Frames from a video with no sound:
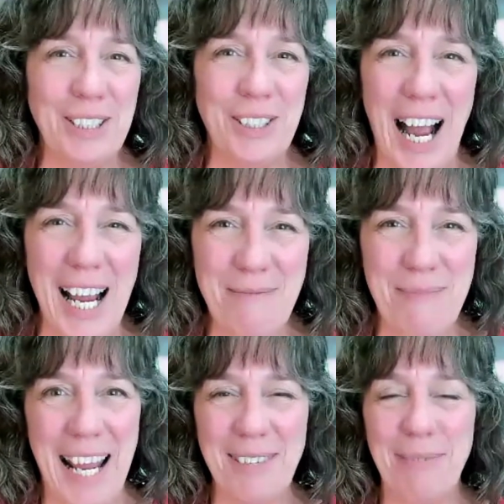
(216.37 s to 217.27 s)
a
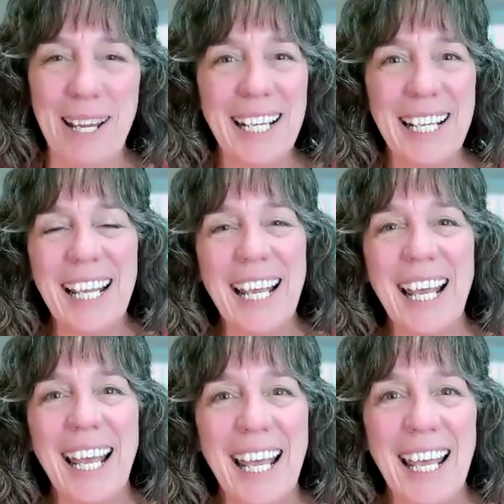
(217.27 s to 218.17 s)
crybaby.
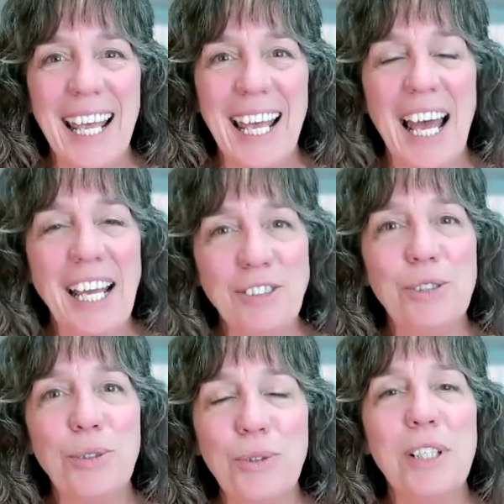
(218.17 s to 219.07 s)
I
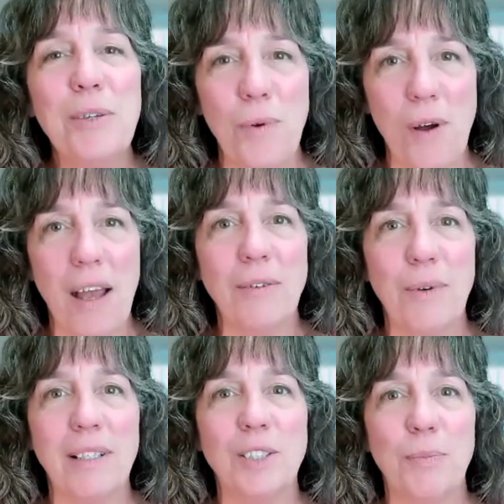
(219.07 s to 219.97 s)
truly want
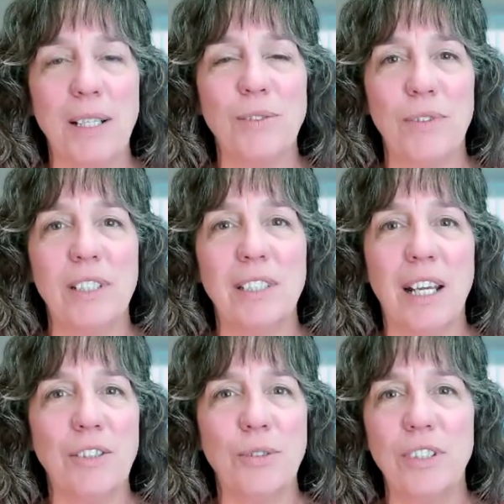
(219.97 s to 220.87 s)
what is best for this
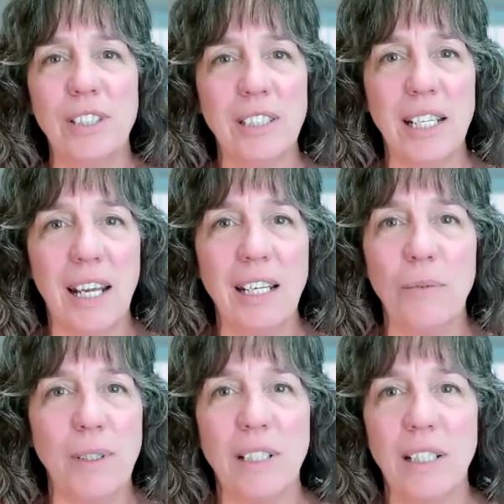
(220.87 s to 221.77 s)
country, just like
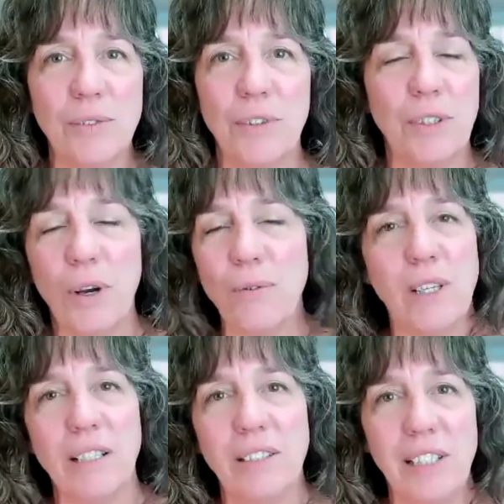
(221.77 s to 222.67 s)
anyone does for their own
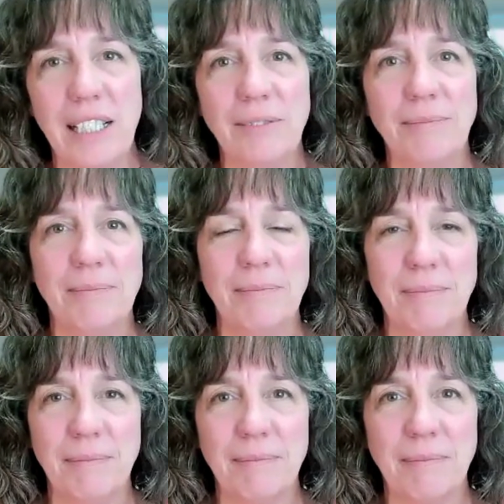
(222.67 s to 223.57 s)
country.
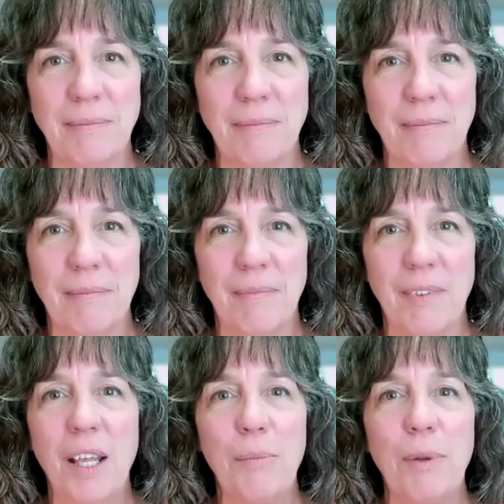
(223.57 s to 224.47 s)

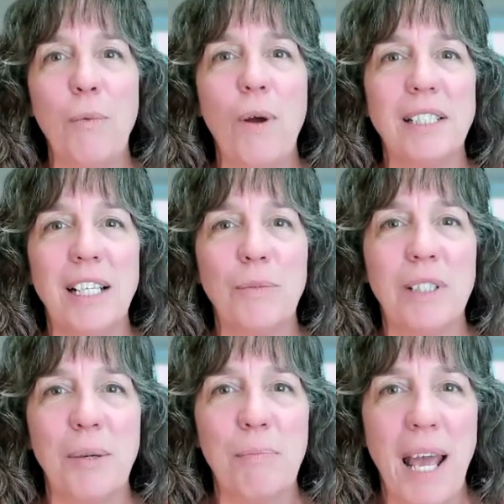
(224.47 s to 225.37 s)
But I want it done
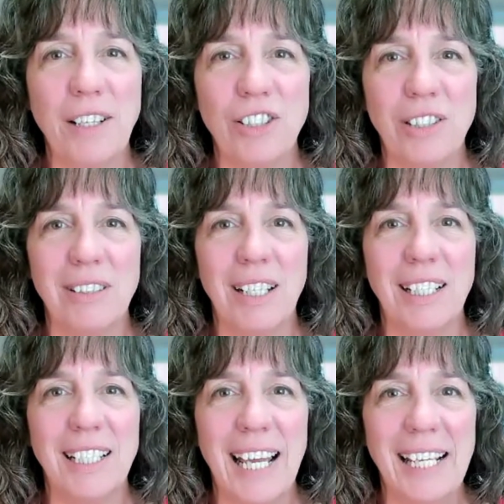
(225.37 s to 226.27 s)
with compassion
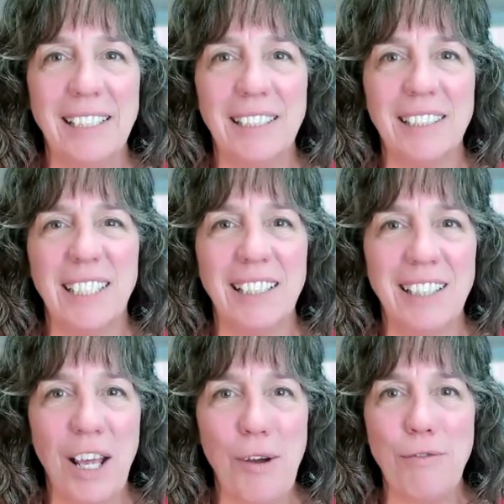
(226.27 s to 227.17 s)
and kindness
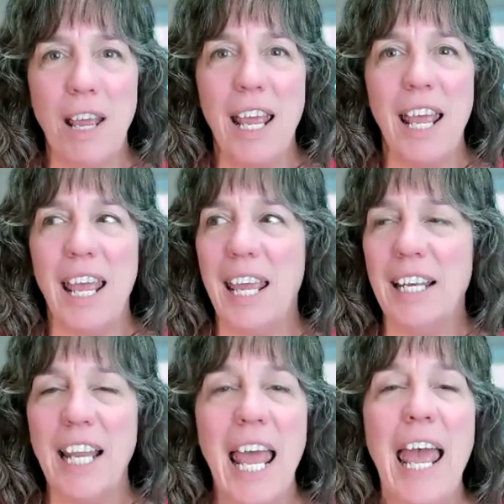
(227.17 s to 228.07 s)
and love
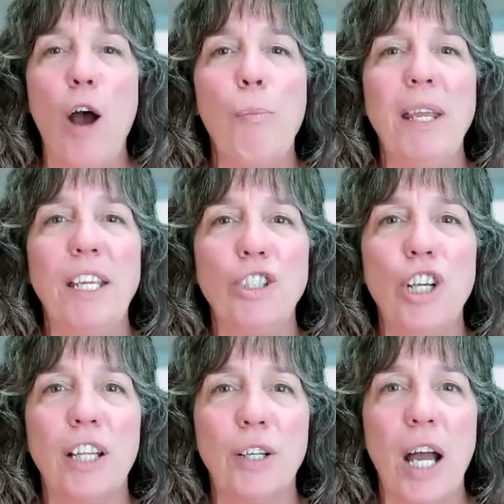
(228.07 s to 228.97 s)
and helping
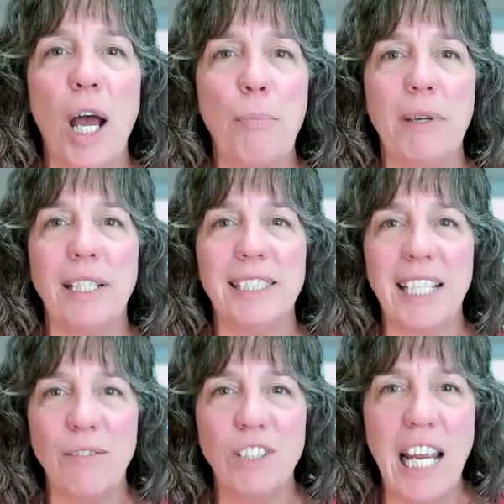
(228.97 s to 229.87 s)
each other up
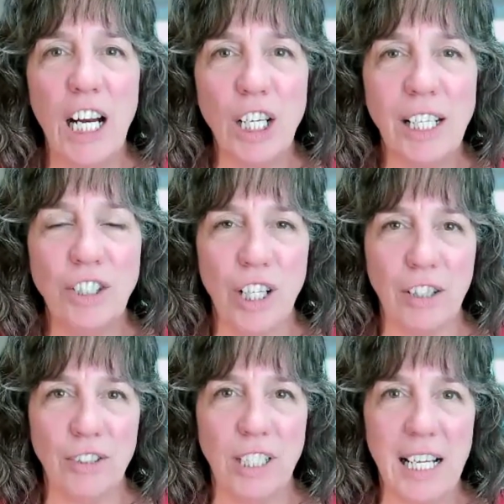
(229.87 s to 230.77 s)
instead of tearing each
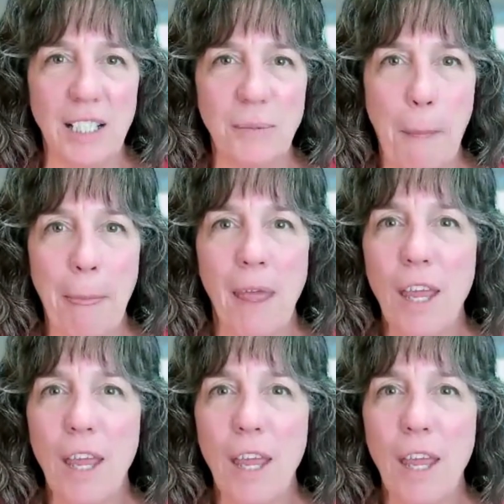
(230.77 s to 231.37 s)
other down.